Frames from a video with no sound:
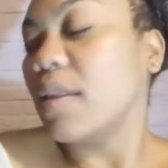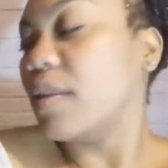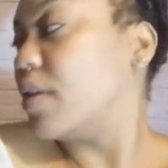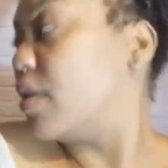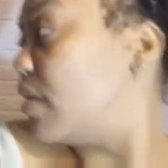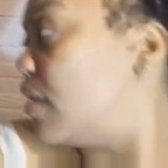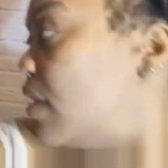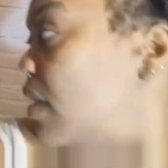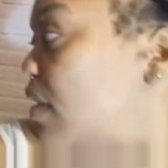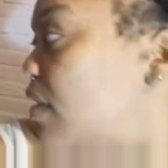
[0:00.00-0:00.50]

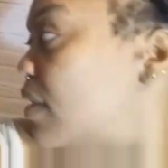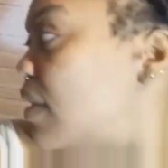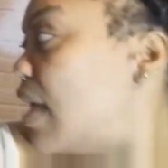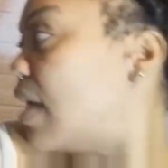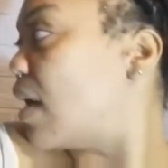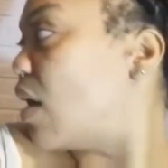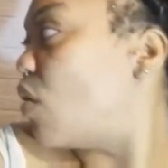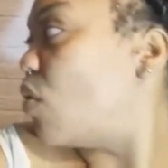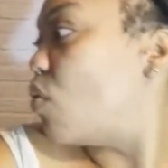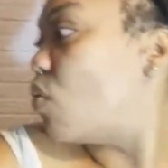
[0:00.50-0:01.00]
There's
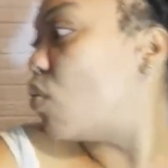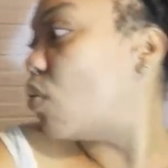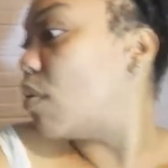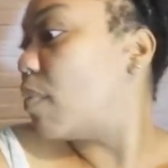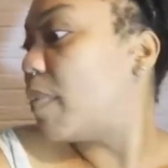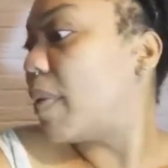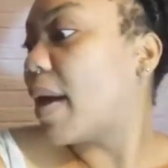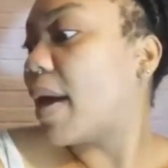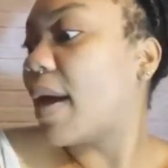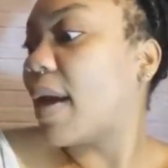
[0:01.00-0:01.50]
like a
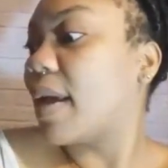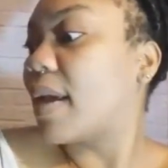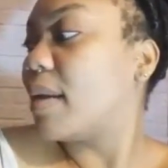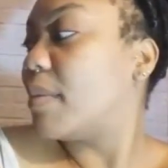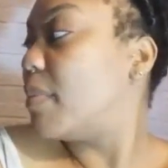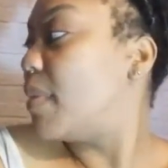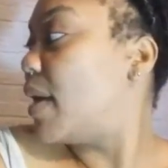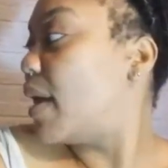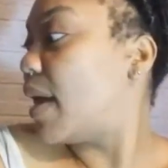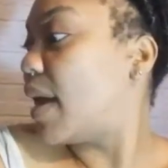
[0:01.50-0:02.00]
whole
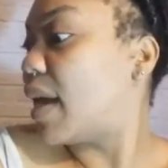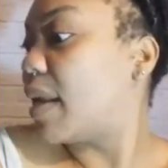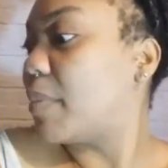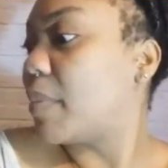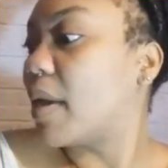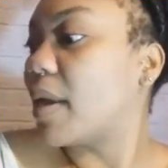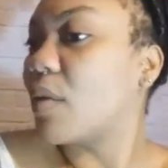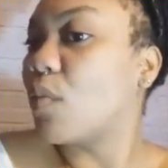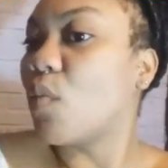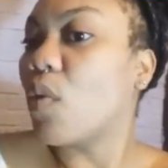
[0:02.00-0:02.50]
pile
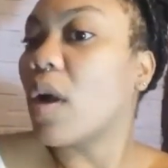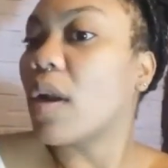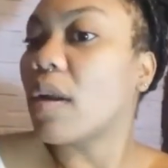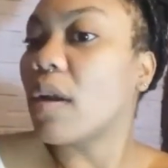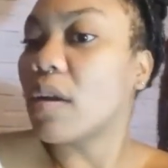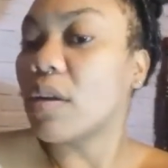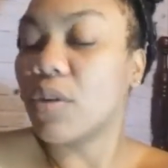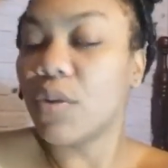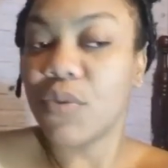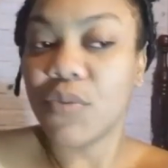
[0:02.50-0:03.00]
behind me and
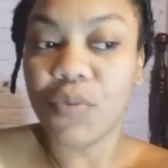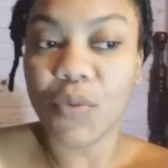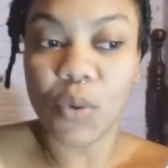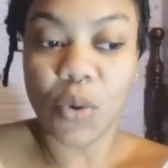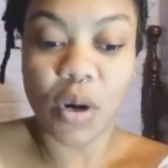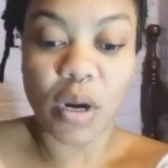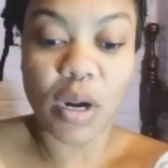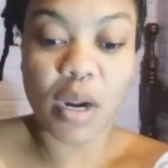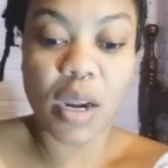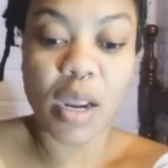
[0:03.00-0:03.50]
one on the
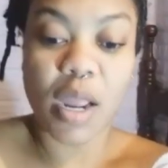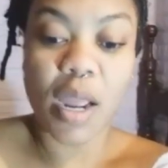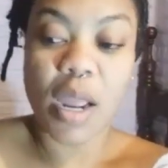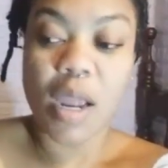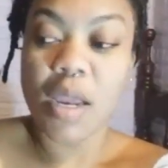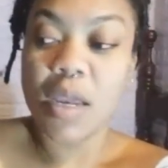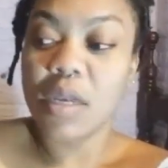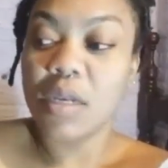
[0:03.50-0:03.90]
floor.